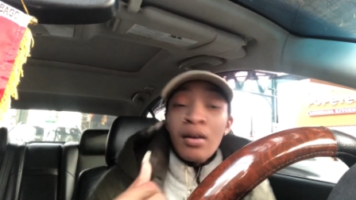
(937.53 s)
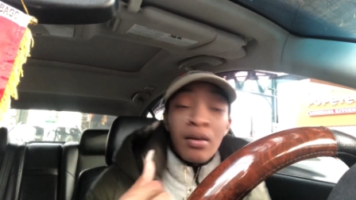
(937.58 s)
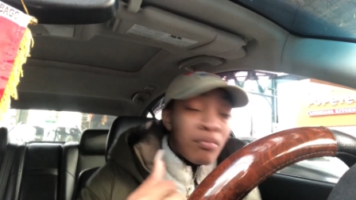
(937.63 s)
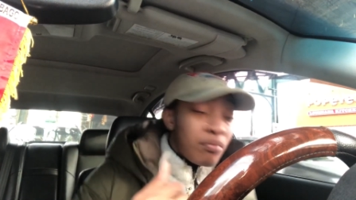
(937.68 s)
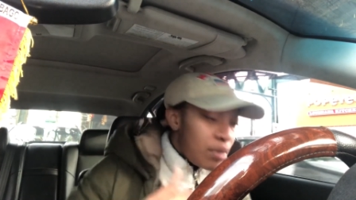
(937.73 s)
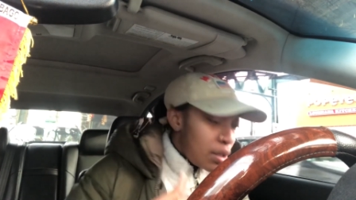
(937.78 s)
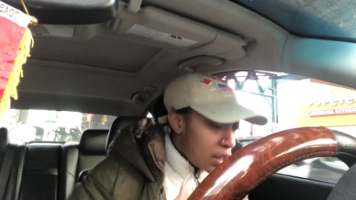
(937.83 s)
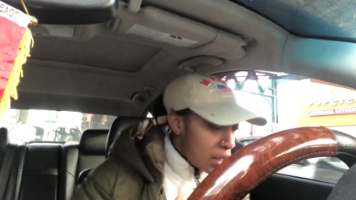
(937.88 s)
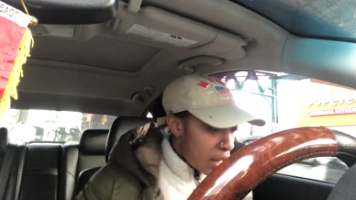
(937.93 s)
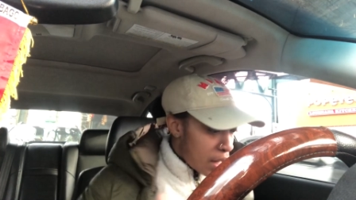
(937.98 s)

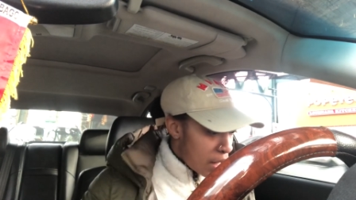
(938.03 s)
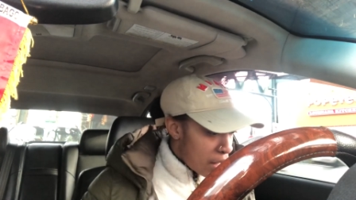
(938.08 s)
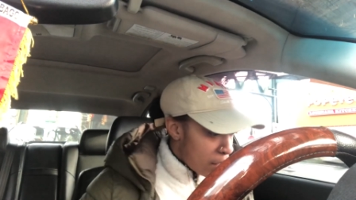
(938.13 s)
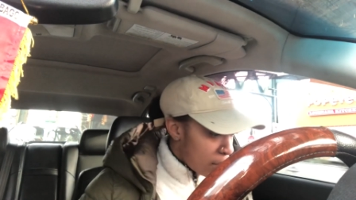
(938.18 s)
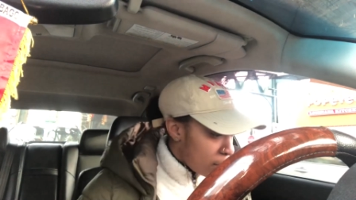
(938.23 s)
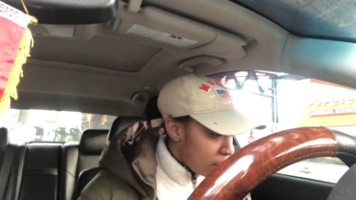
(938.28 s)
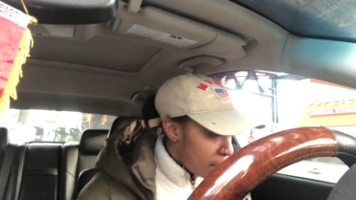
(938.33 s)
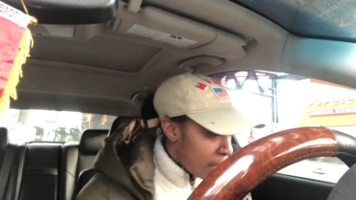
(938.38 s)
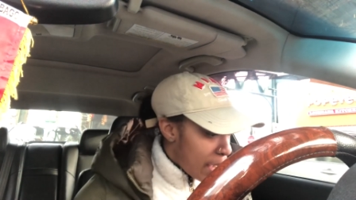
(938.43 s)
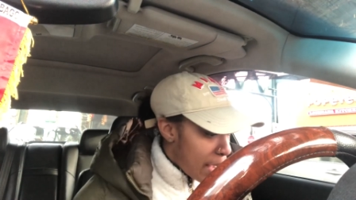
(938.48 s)
But
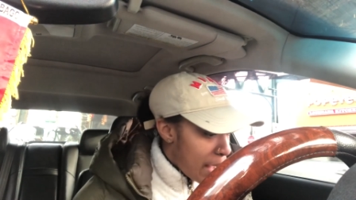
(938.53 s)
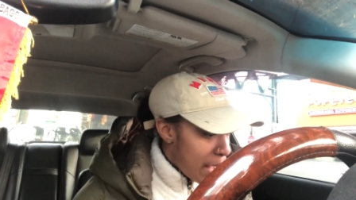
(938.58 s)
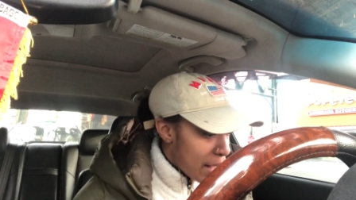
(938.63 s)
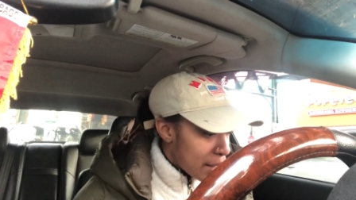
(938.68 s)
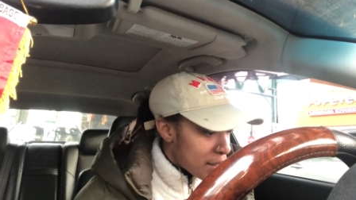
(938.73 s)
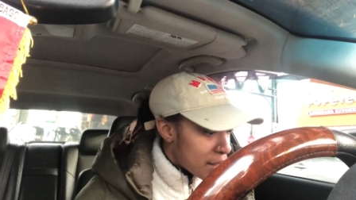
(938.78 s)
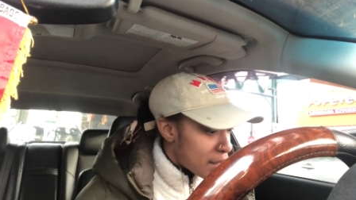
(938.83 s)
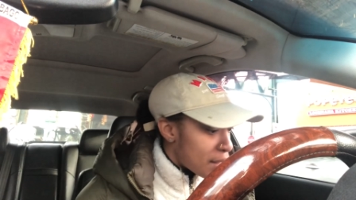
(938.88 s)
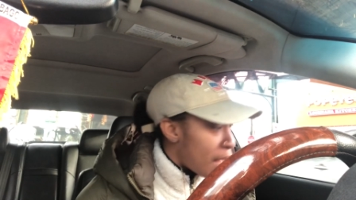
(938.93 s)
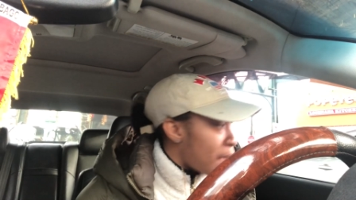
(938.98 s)
y'all, I
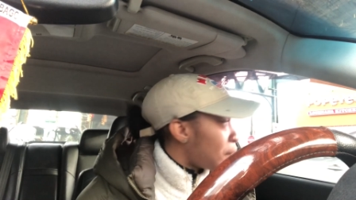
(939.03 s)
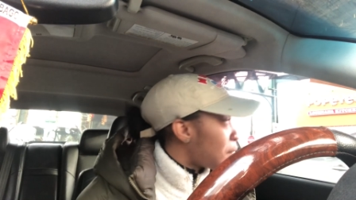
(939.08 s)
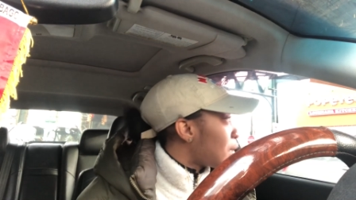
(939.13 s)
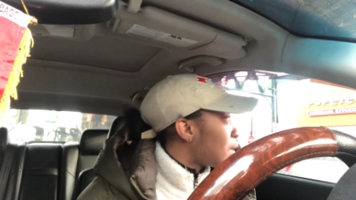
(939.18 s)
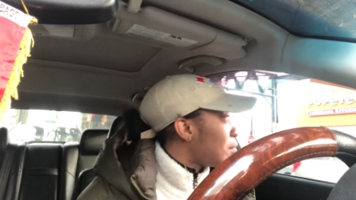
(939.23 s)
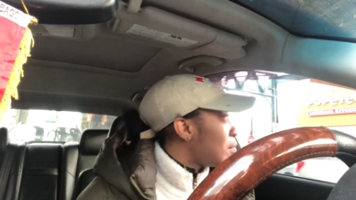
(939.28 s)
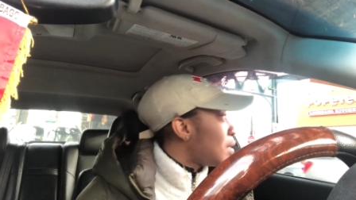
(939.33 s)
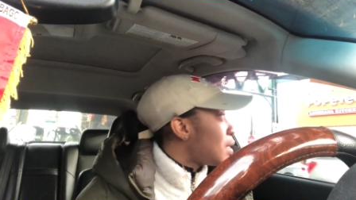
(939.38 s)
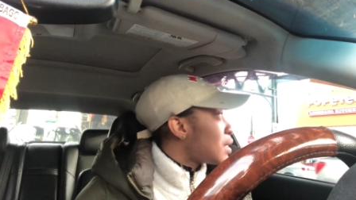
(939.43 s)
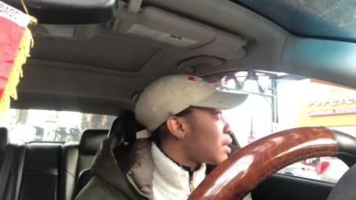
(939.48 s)
had to stop and
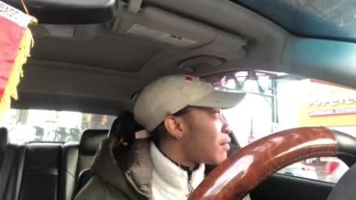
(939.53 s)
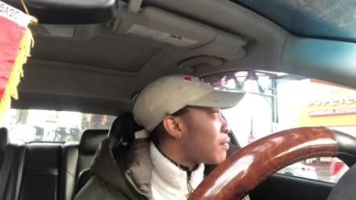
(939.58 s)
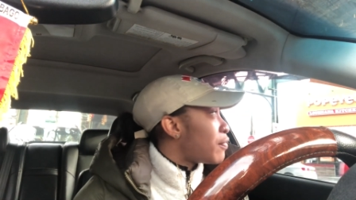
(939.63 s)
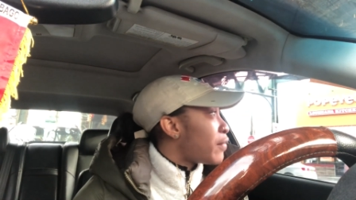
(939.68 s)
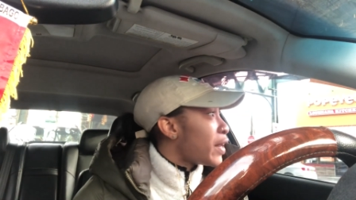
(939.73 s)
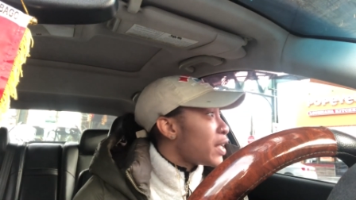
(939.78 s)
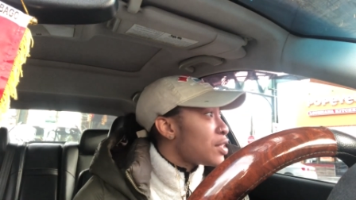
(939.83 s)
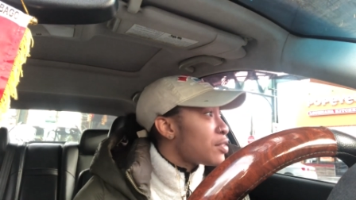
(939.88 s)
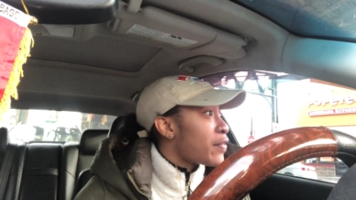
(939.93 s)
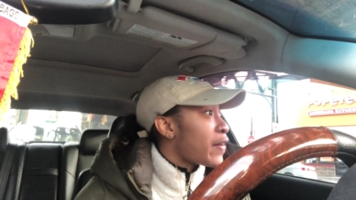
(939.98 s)
get me some
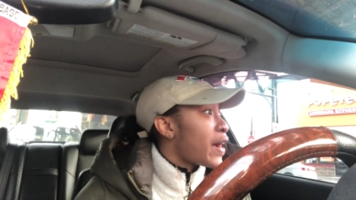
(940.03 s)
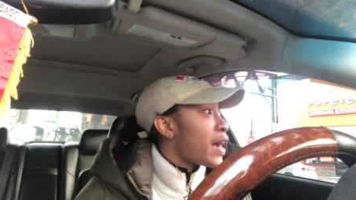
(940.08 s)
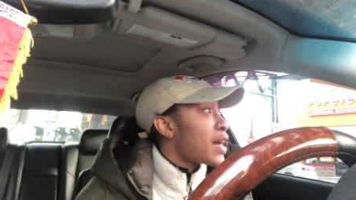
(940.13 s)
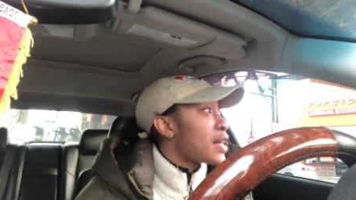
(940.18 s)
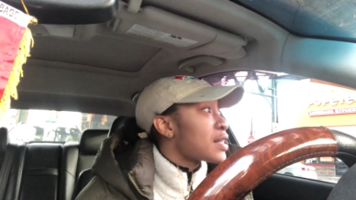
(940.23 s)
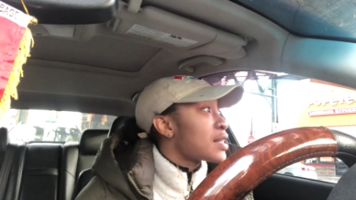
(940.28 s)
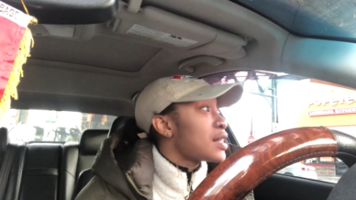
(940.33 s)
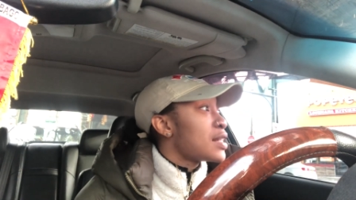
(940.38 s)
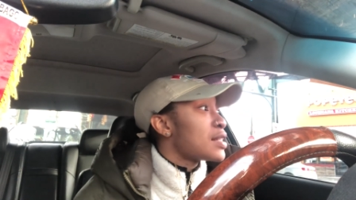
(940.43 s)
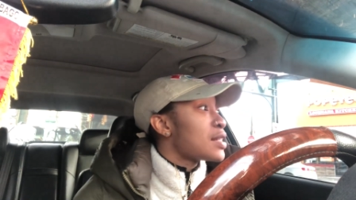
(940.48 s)
french
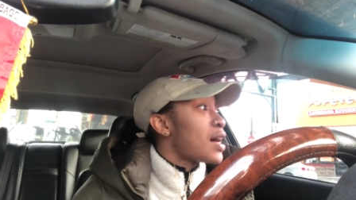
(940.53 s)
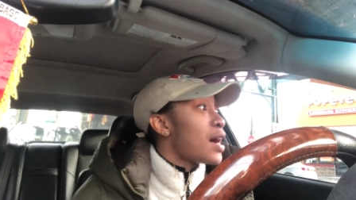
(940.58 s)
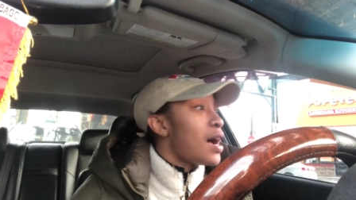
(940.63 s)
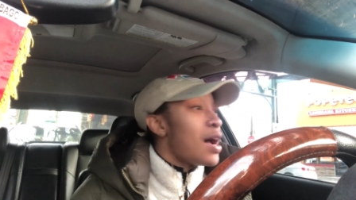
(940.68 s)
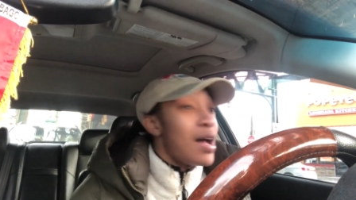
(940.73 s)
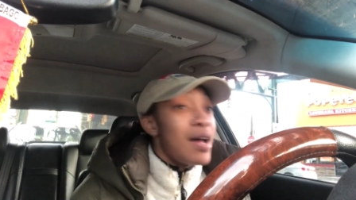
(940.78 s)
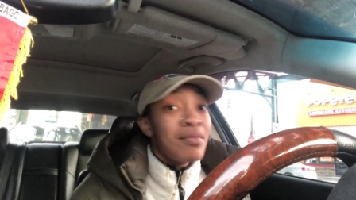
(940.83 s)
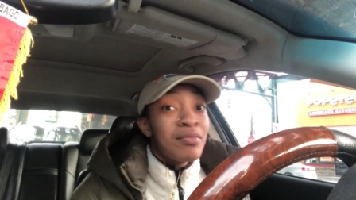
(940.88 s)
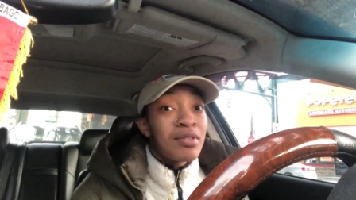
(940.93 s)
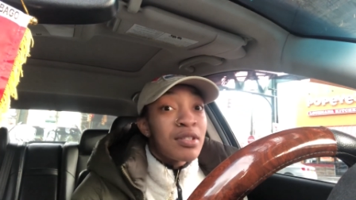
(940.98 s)
fries because
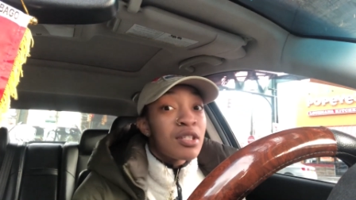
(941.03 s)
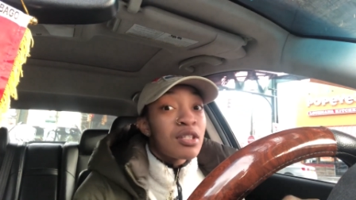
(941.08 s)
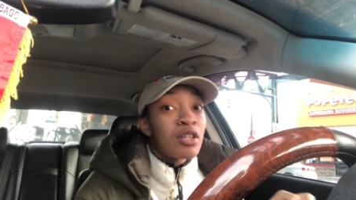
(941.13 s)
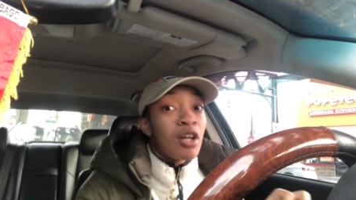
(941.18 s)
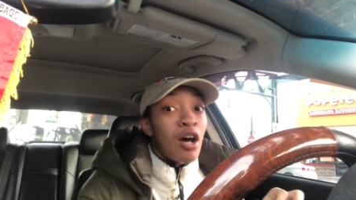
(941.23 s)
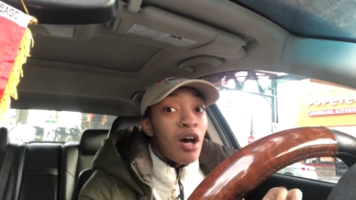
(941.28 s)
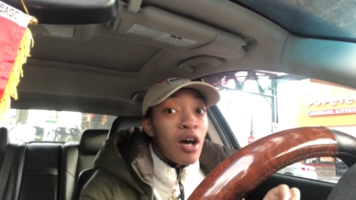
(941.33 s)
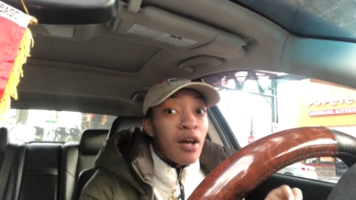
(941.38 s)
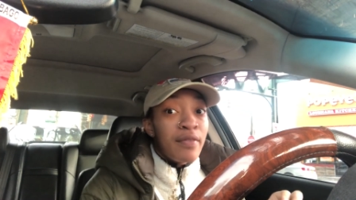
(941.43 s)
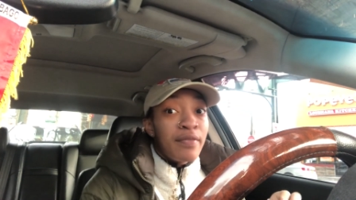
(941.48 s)
I am
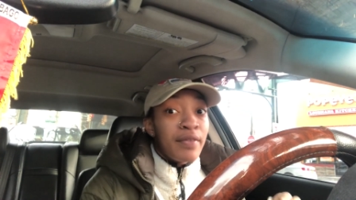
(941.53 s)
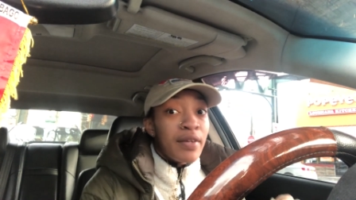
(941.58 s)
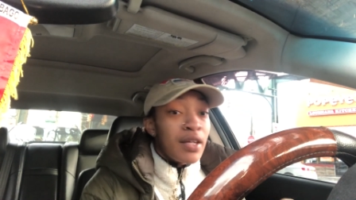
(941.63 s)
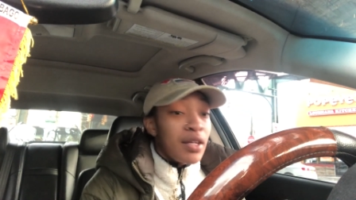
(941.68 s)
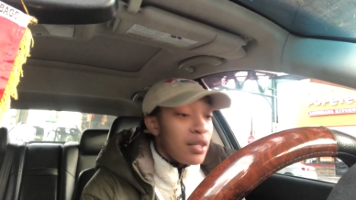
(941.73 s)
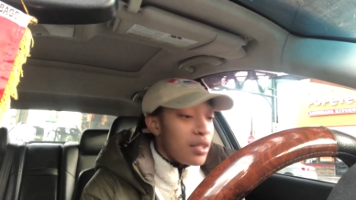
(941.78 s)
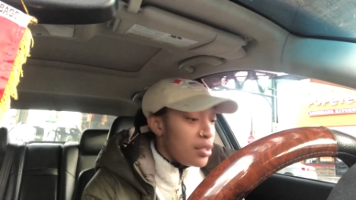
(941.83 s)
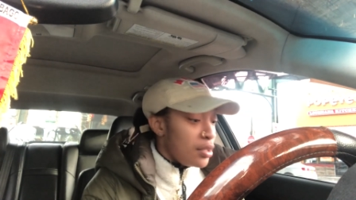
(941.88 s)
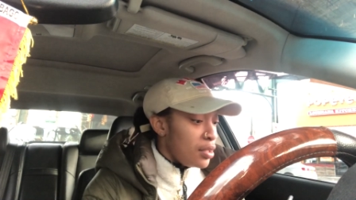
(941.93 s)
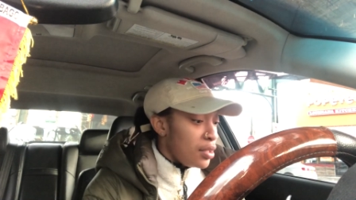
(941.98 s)

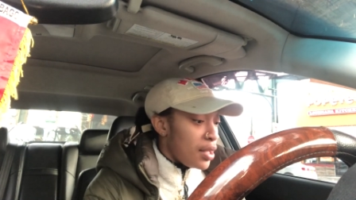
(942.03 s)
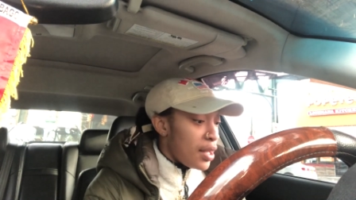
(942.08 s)
starving.